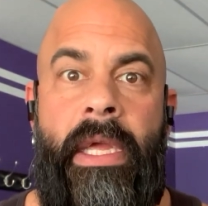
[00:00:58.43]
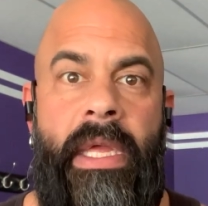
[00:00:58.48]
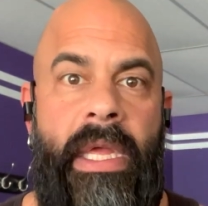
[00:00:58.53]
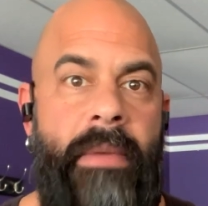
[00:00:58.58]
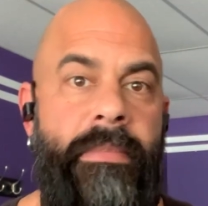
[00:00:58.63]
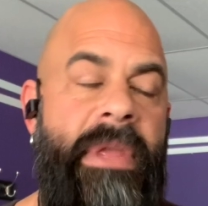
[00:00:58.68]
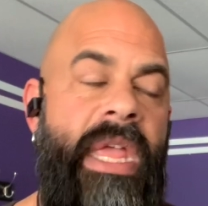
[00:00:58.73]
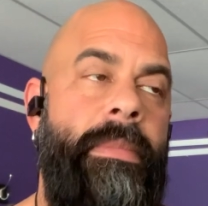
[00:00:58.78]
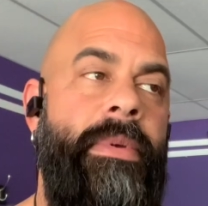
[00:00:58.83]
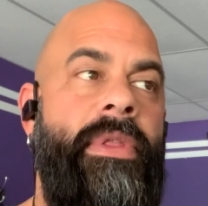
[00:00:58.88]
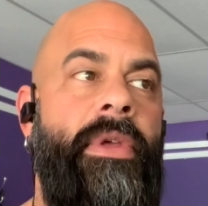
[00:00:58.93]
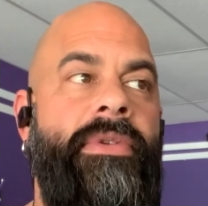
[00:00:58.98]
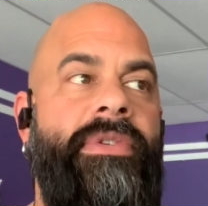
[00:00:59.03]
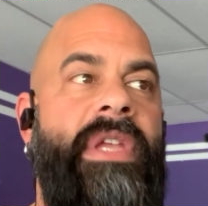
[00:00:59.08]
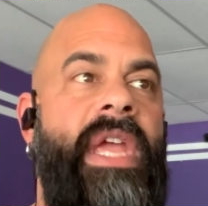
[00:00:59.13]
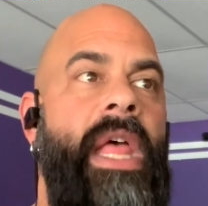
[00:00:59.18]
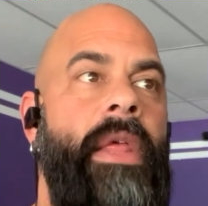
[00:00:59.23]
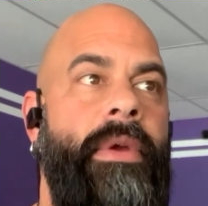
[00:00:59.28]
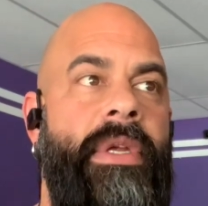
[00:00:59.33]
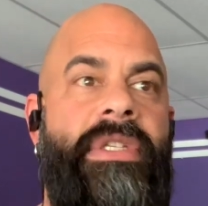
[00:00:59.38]
And maybe those
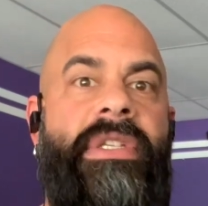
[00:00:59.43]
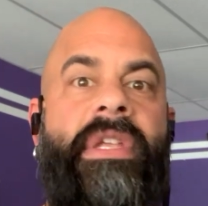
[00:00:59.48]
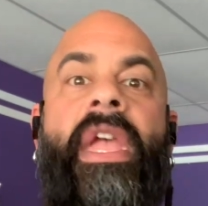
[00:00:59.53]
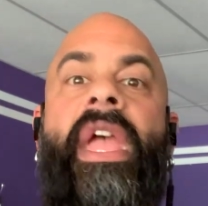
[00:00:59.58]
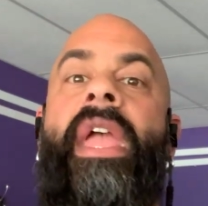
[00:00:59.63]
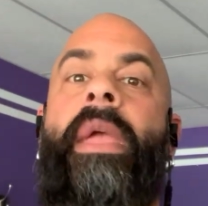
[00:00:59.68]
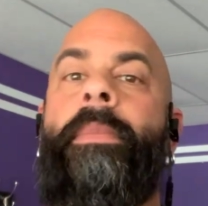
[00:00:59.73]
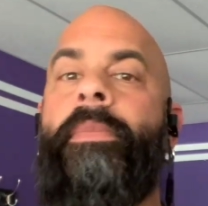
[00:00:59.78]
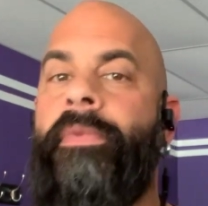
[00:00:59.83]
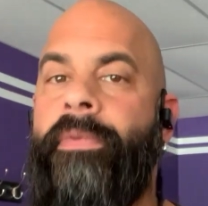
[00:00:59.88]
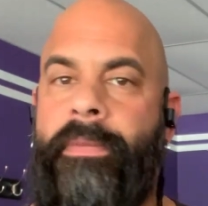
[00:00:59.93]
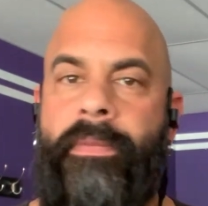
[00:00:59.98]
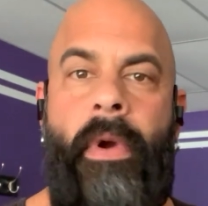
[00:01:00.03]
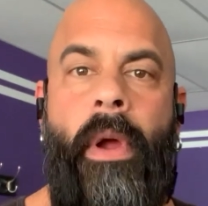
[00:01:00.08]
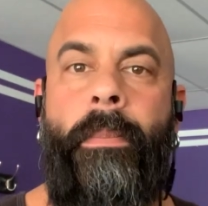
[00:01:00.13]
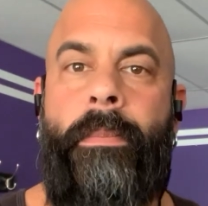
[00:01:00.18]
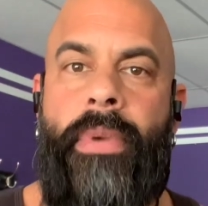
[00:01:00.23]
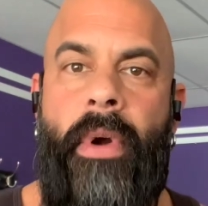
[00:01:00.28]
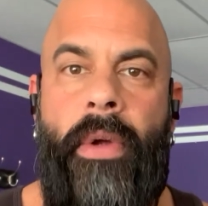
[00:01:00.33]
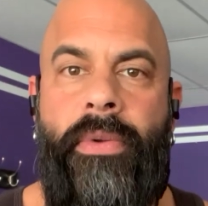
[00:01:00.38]
calories came
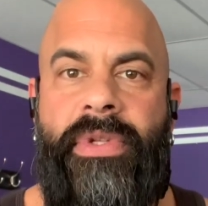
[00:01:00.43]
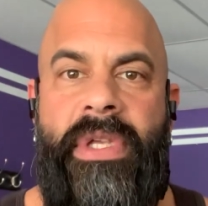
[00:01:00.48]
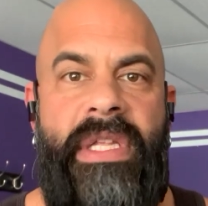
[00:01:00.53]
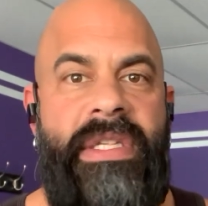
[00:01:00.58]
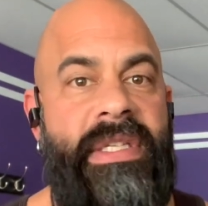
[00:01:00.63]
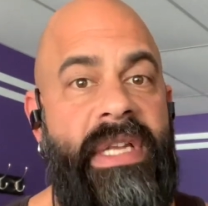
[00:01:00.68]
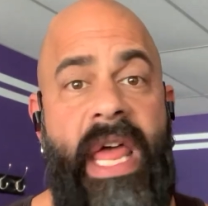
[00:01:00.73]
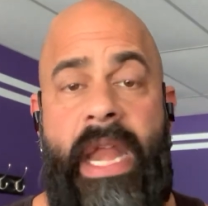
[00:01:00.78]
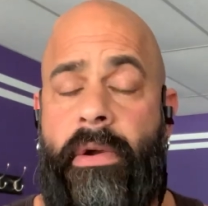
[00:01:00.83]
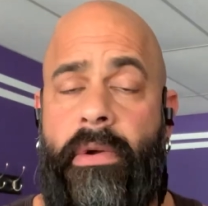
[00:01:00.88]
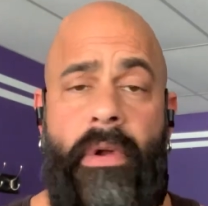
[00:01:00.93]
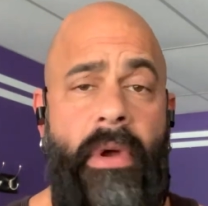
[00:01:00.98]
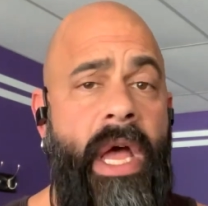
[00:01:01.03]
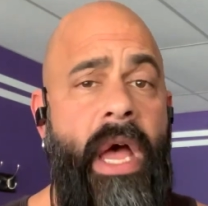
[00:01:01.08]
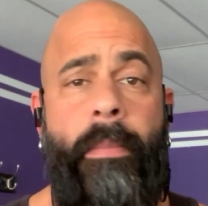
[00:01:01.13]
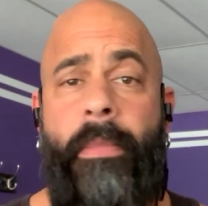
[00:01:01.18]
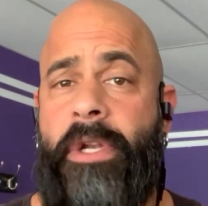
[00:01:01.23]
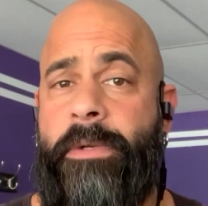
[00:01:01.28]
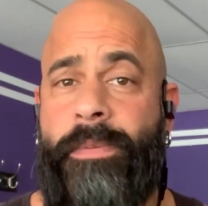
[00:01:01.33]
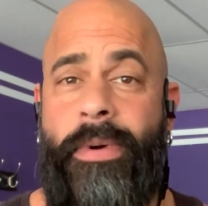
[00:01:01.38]
from proteins. And I don't know
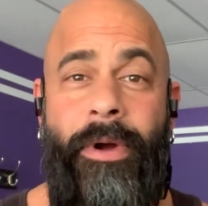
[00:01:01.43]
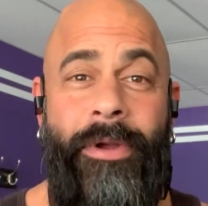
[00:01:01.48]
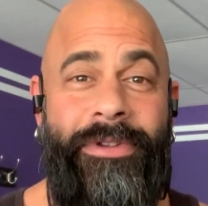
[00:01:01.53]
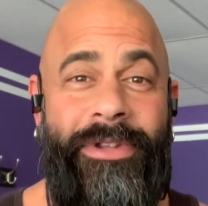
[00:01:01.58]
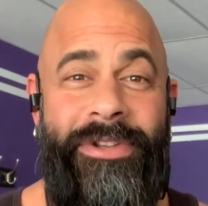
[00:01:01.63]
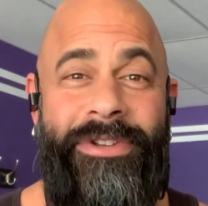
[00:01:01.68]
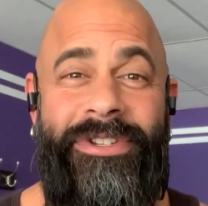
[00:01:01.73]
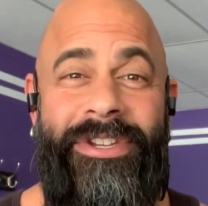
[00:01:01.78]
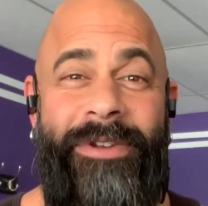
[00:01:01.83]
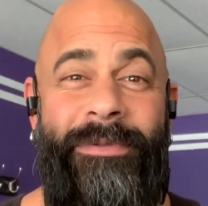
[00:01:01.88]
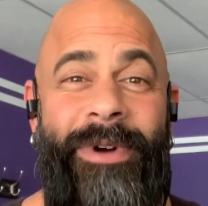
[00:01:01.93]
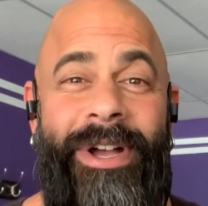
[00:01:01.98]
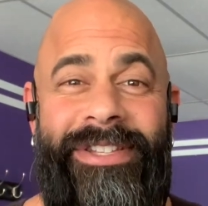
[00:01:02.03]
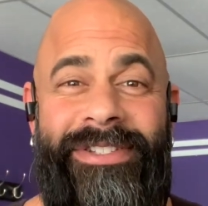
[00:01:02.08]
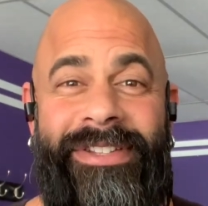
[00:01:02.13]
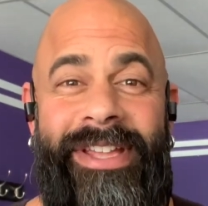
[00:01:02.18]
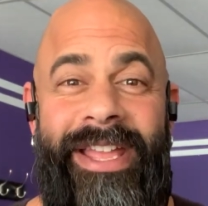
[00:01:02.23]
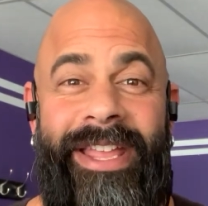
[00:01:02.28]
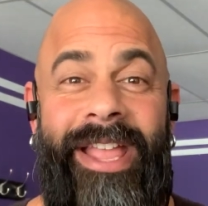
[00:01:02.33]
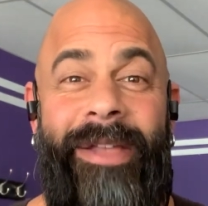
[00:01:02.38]
how much protein she
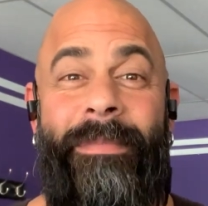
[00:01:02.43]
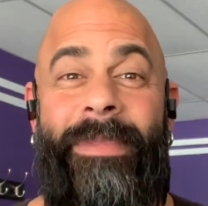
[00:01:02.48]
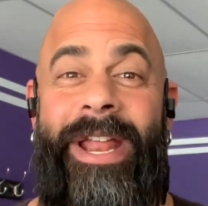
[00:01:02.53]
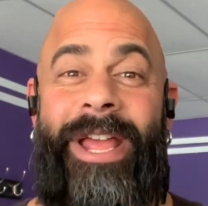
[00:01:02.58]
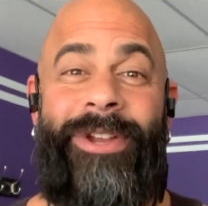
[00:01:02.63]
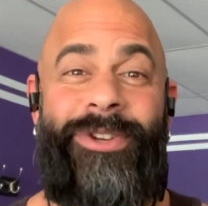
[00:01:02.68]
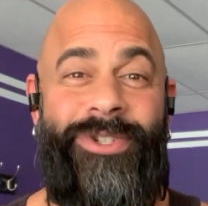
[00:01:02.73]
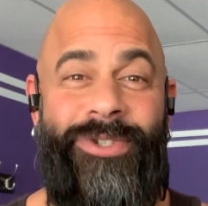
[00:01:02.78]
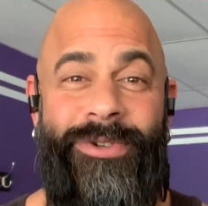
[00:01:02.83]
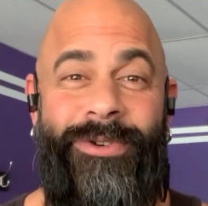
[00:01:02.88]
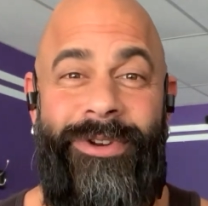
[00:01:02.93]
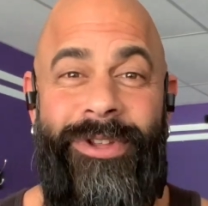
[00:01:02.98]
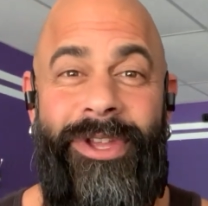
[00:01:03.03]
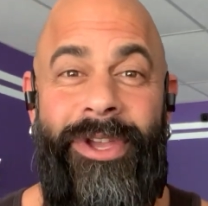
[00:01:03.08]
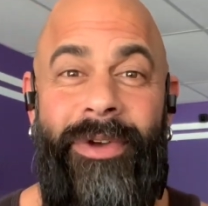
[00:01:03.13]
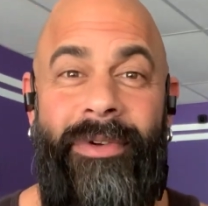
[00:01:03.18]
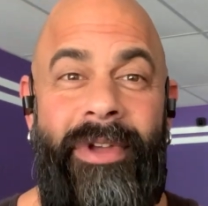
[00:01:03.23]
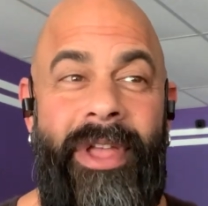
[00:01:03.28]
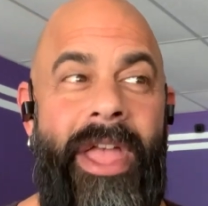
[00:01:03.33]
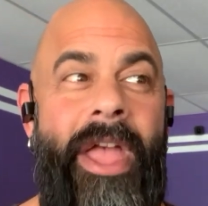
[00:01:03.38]
was taking, but I assure
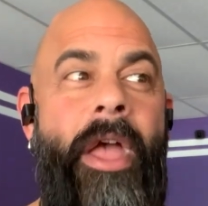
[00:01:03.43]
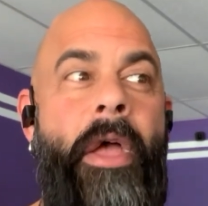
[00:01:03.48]
you,